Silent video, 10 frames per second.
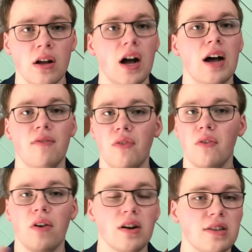Uh,
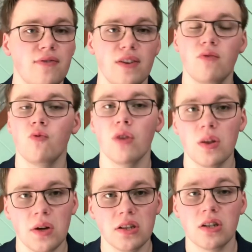Ferravari's fitting really
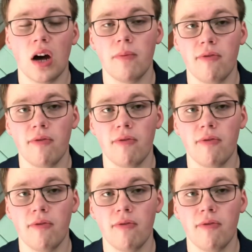well in the top